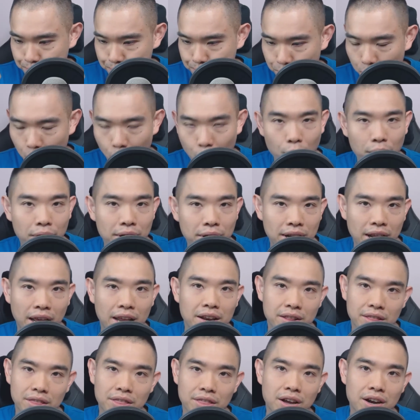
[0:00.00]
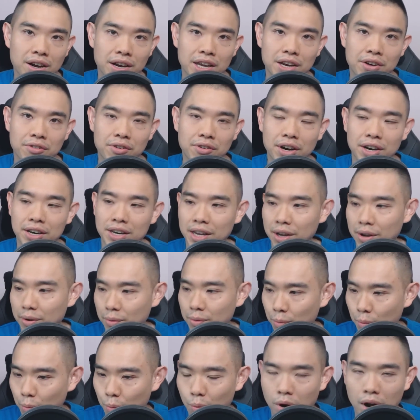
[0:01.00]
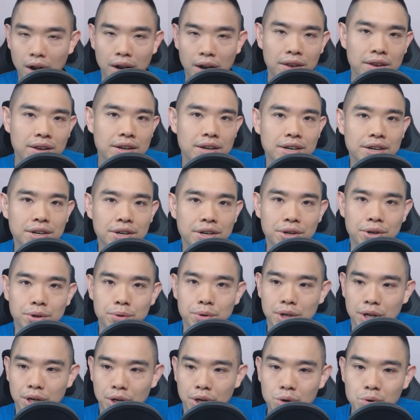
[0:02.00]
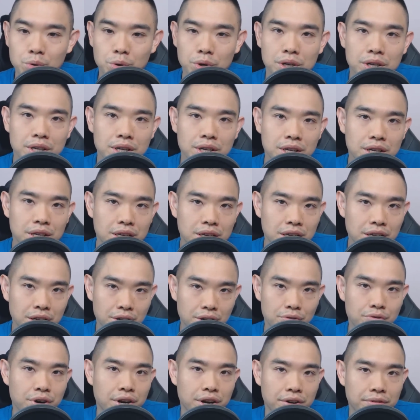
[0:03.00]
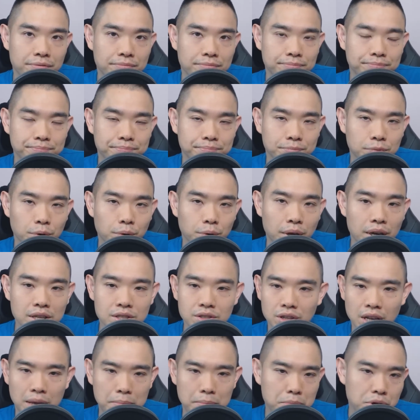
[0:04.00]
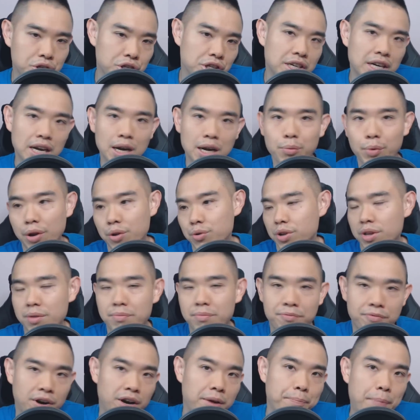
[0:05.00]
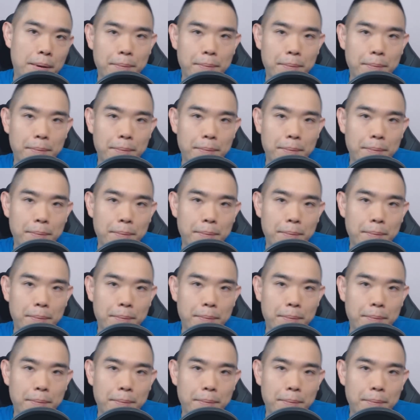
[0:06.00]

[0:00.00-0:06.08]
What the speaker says: point at the target, right, they want, a good hit rate. Okay, it's not like machine gun where you keep firing